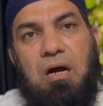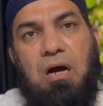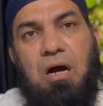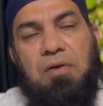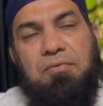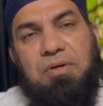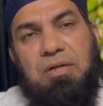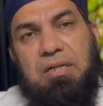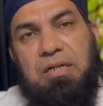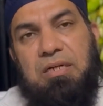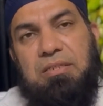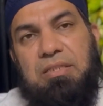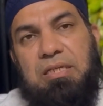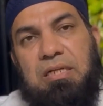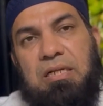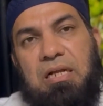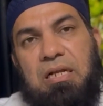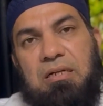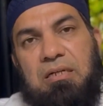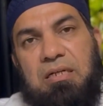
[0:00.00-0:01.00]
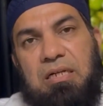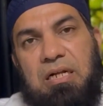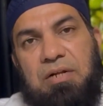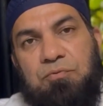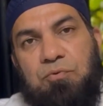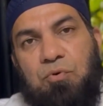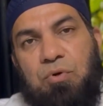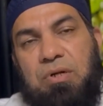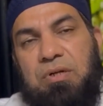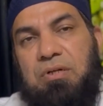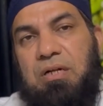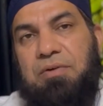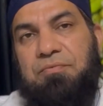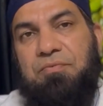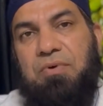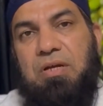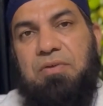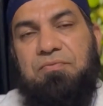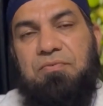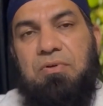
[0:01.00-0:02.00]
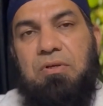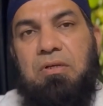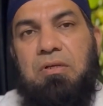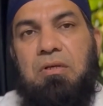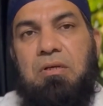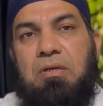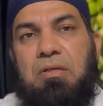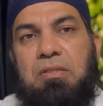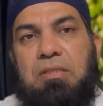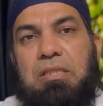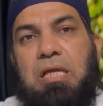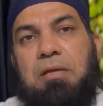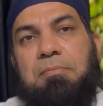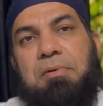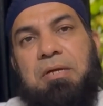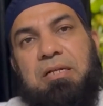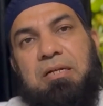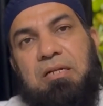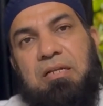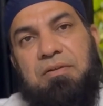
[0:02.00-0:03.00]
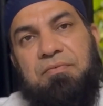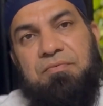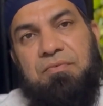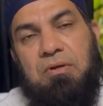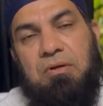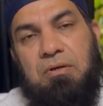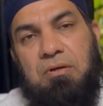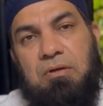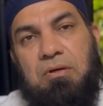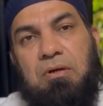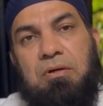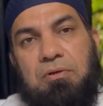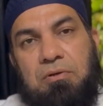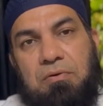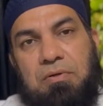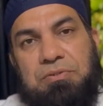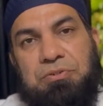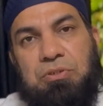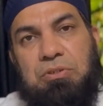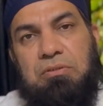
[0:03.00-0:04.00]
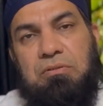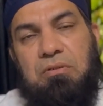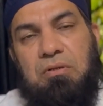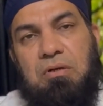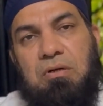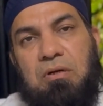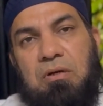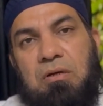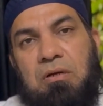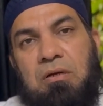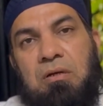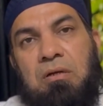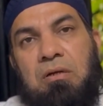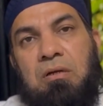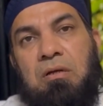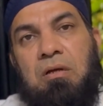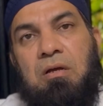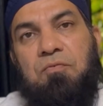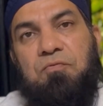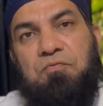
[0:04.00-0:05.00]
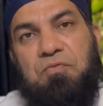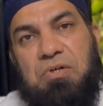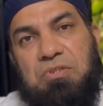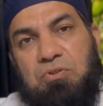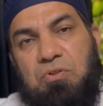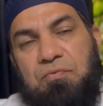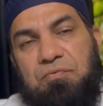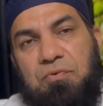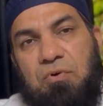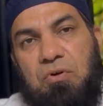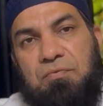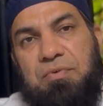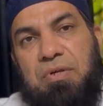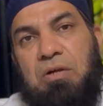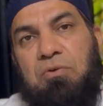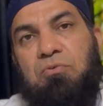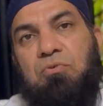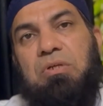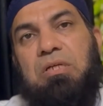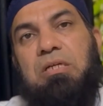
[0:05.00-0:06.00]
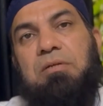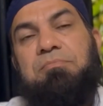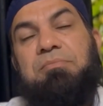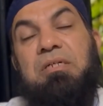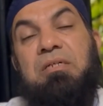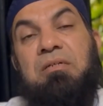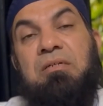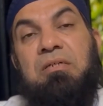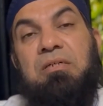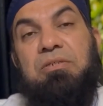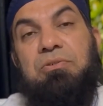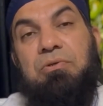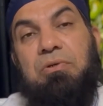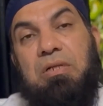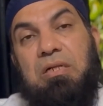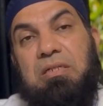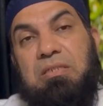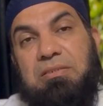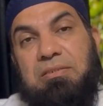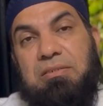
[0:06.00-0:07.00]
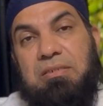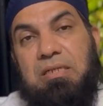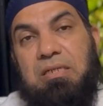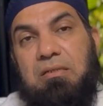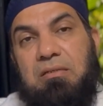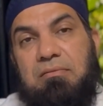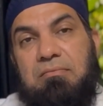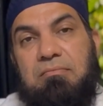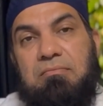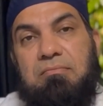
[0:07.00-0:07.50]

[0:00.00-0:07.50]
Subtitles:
After grade 3, grade 4 and grade 5, they may need intervention. First of all, we have to keep the urine sterile